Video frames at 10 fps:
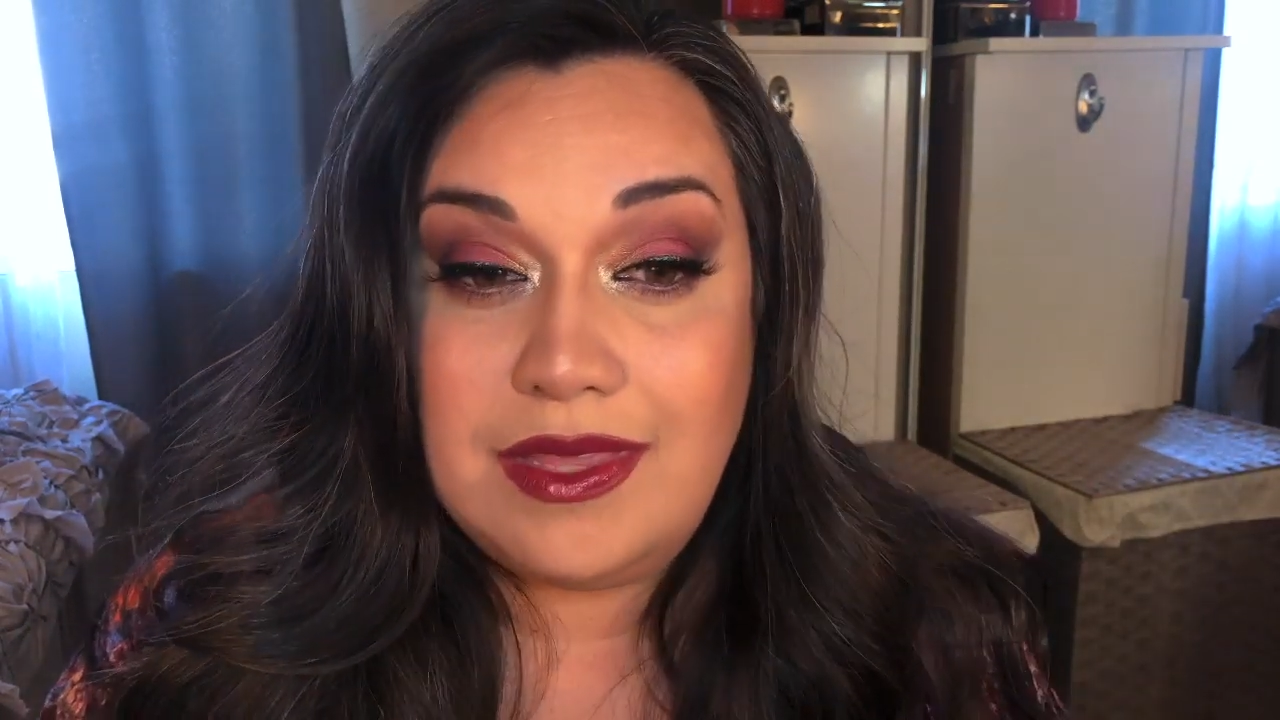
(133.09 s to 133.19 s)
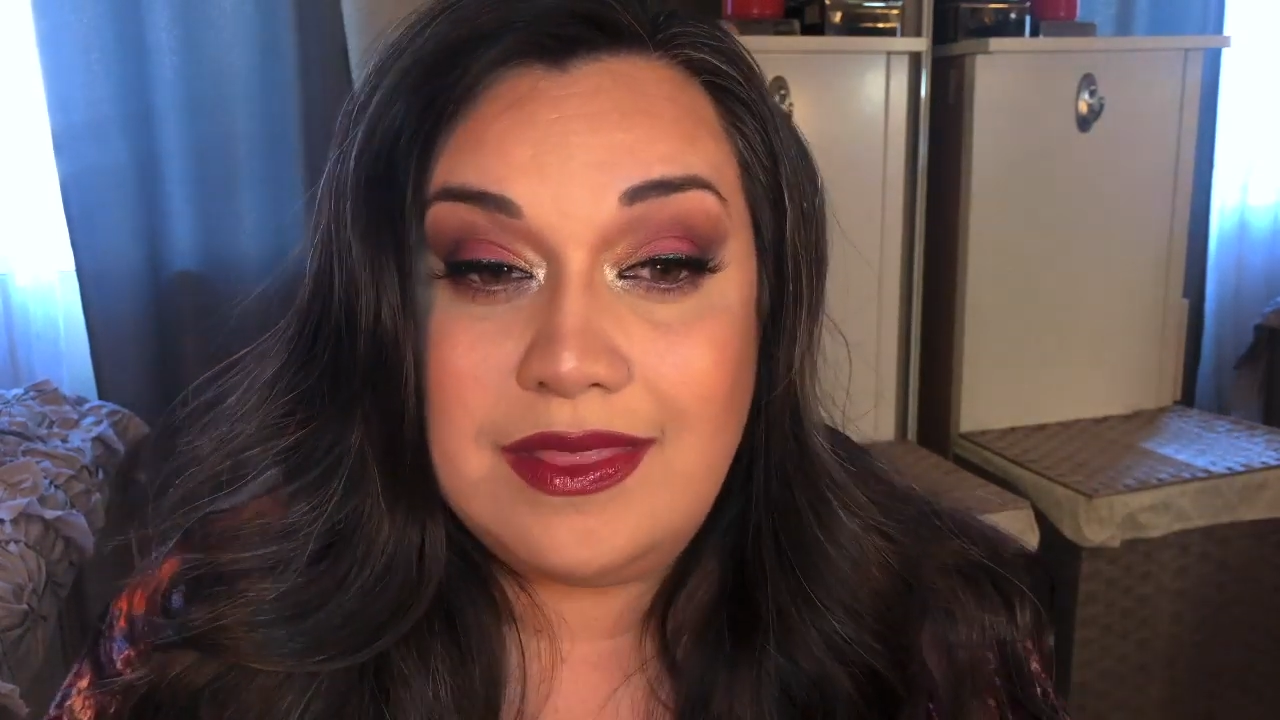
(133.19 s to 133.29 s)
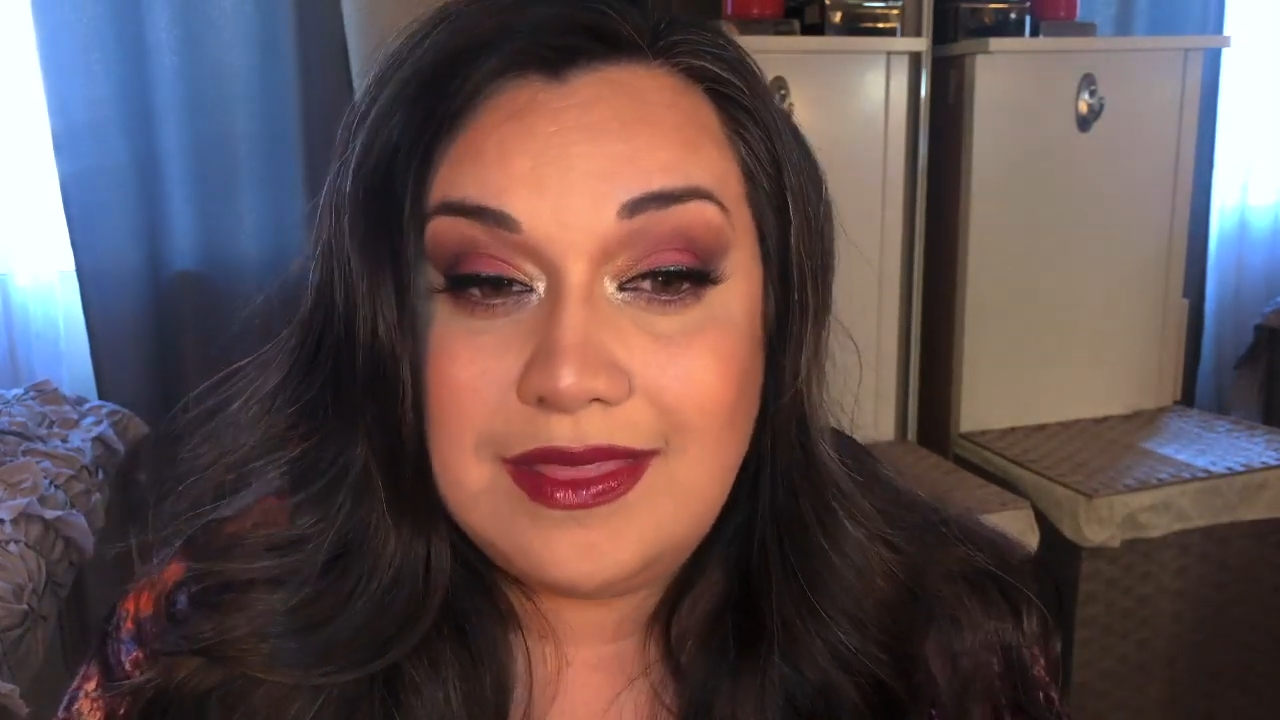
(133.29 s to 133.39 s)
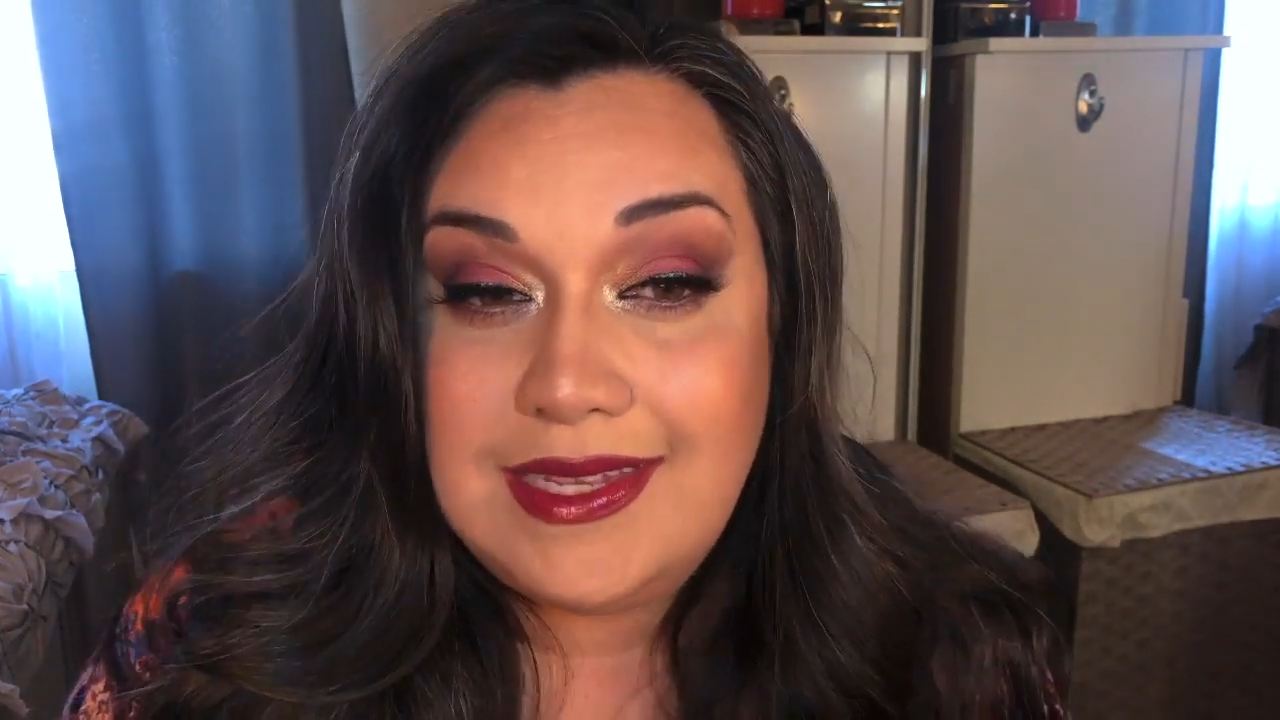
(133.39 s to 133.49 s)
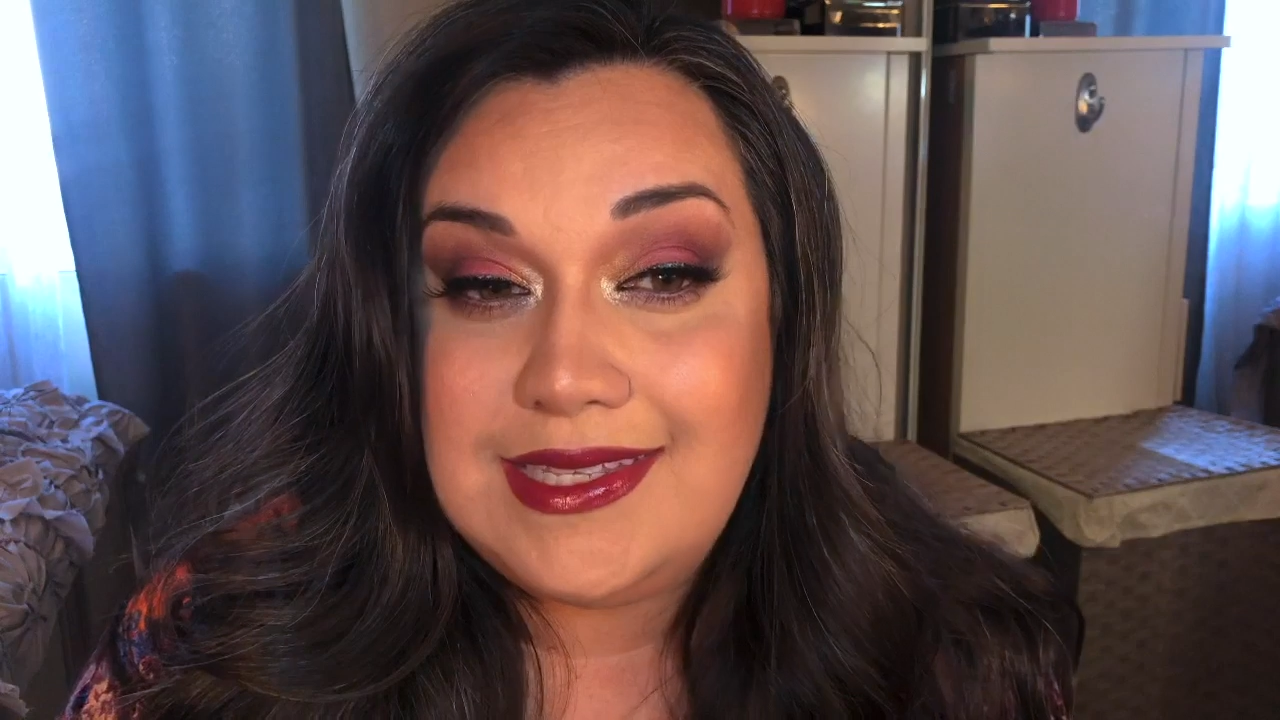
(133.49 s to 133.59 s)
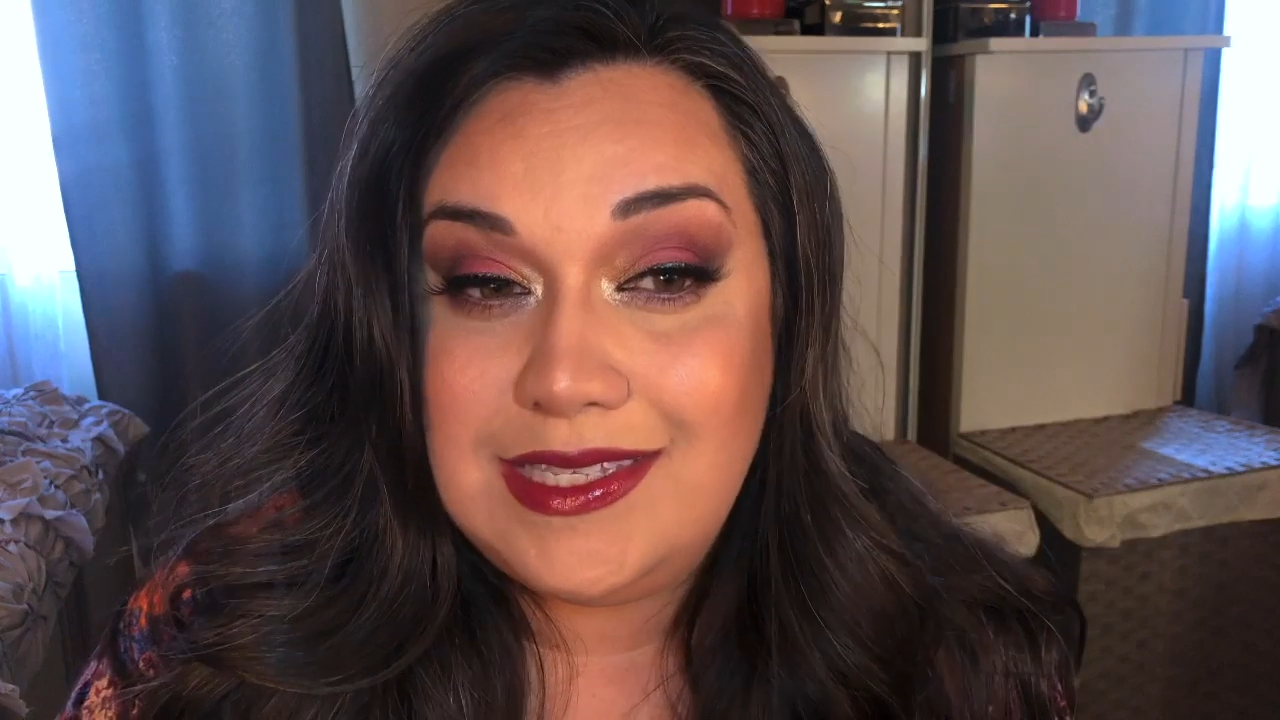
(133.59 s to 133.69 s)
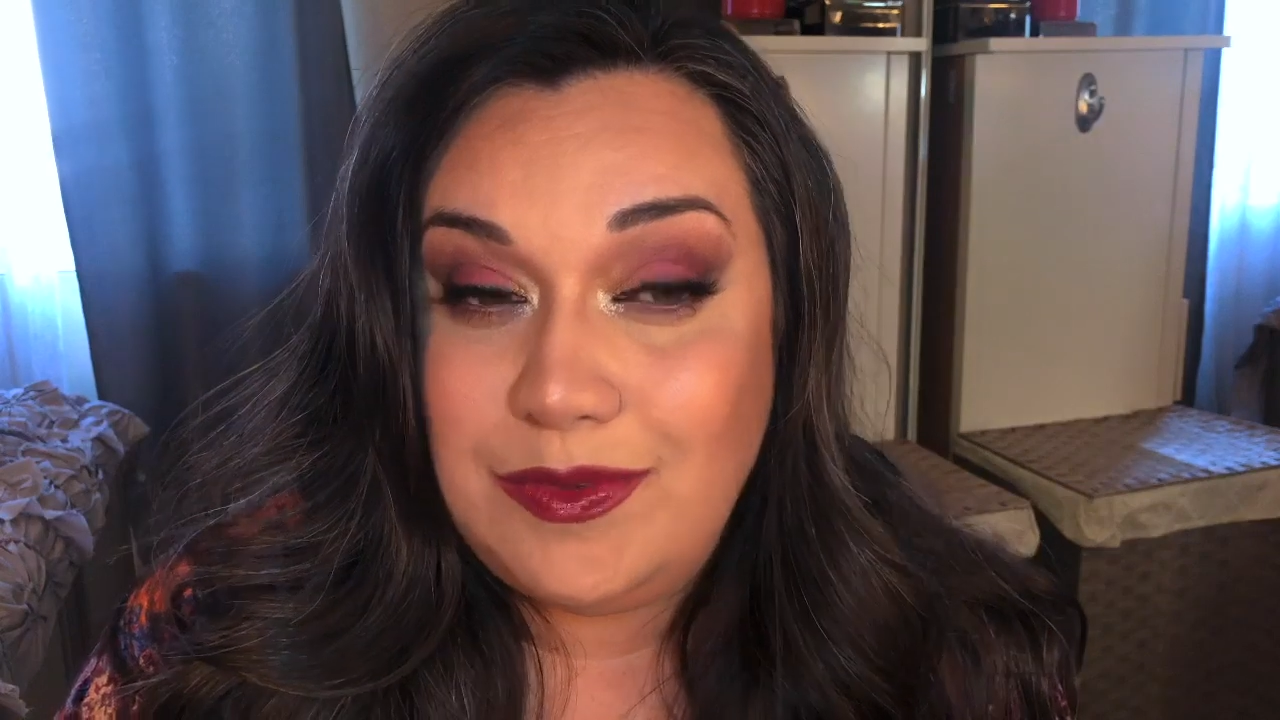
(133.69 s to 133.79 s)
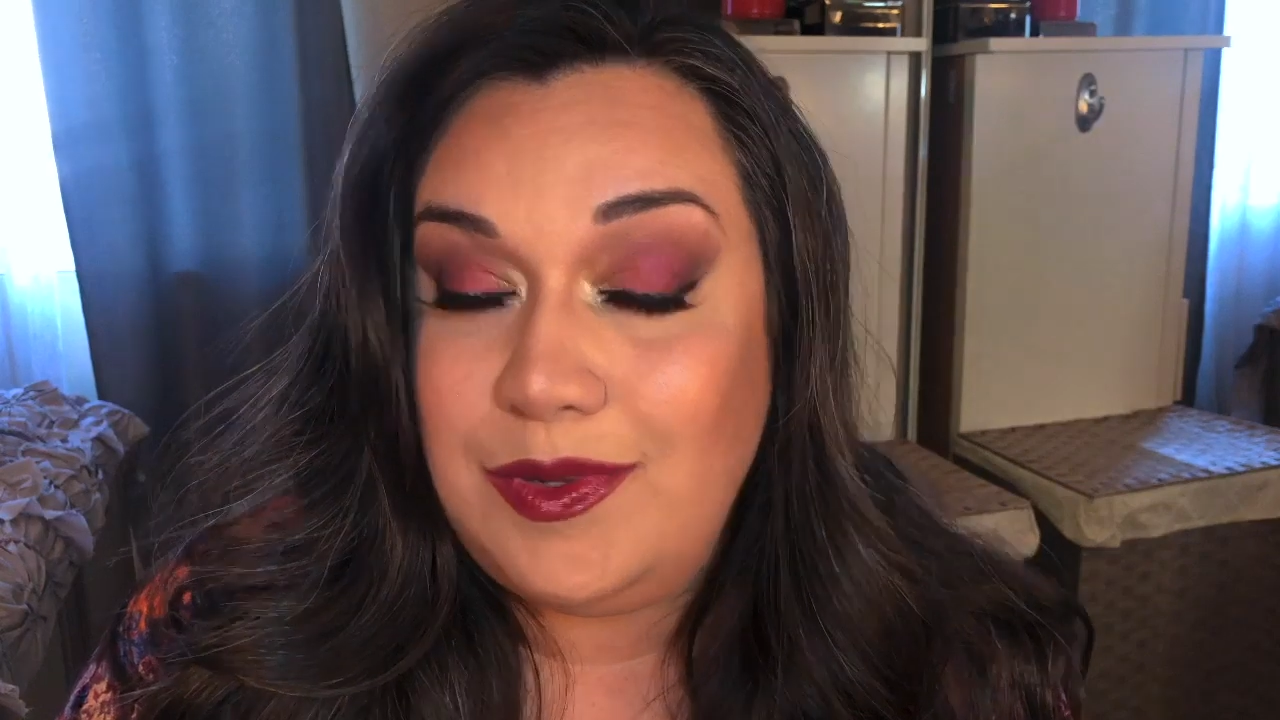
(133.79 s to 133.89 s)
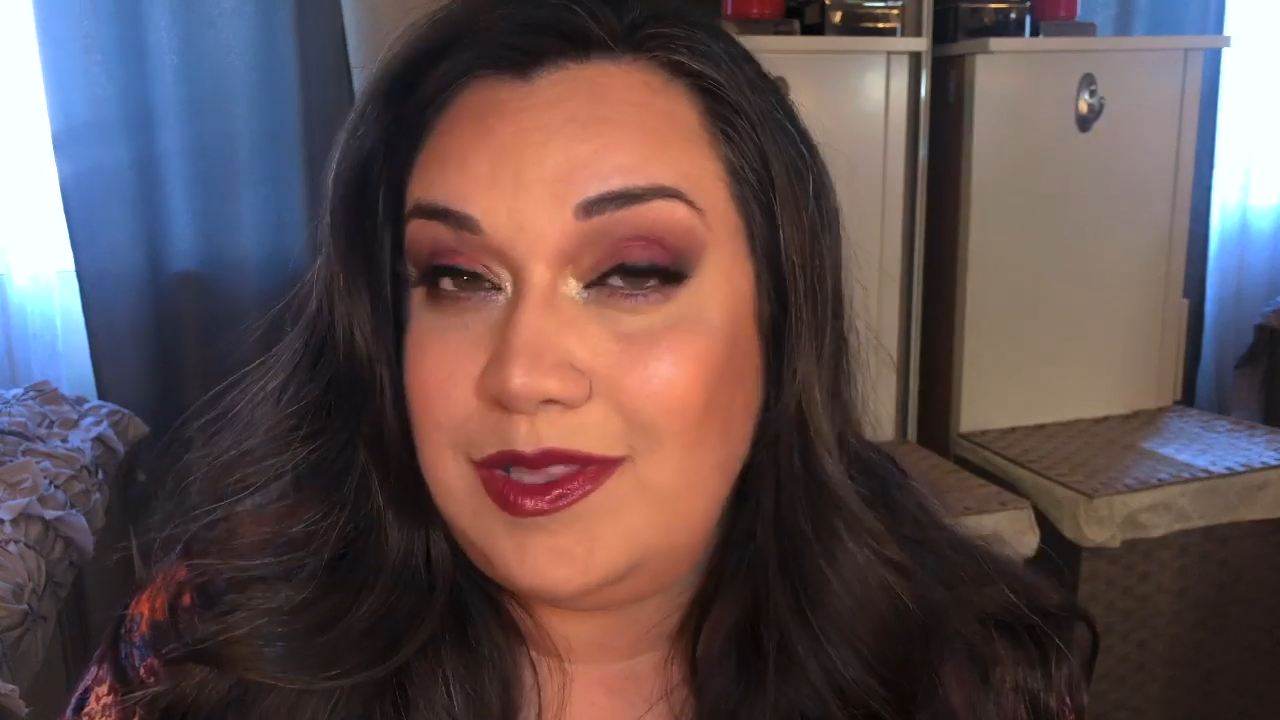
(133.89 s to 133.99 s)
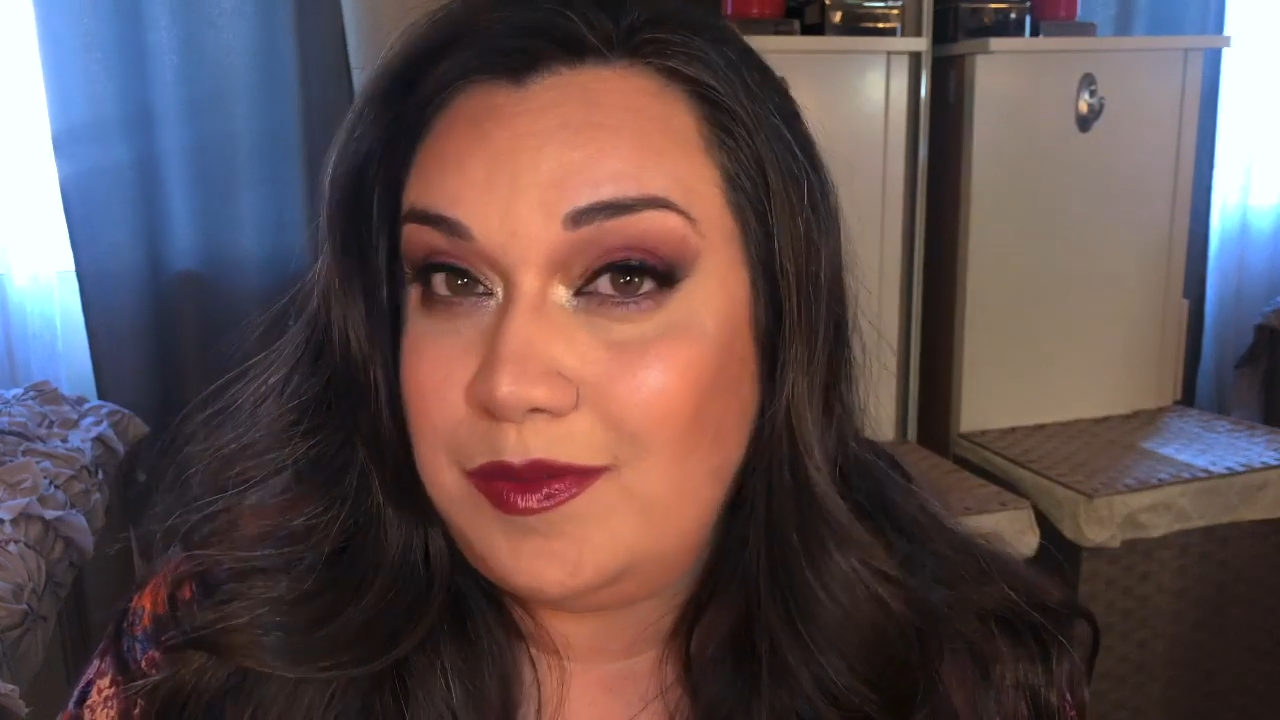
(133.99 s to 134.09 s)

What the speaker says: this is really